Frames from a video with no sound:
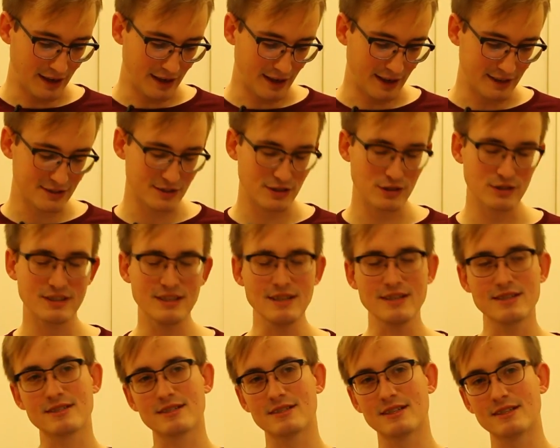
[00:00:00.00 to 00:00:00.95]
And so
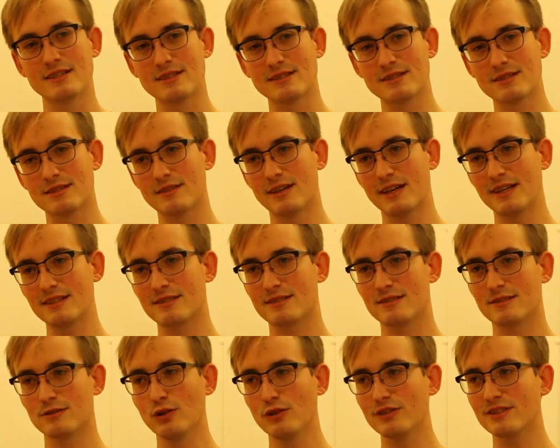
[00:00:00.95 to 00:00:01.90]
this
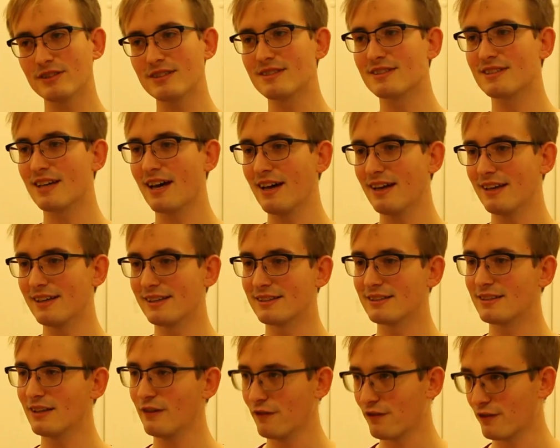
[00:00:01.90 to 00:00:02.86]
is not
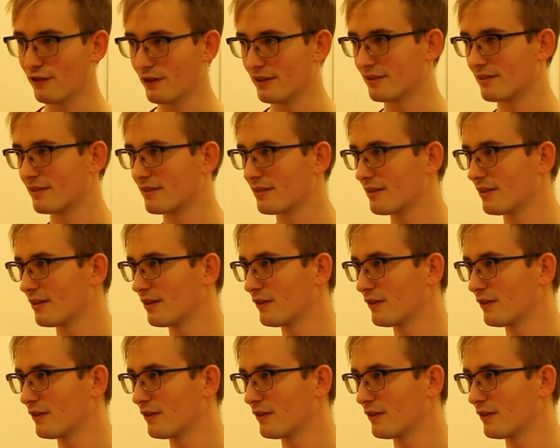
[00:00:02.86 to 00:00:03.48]
entirely different,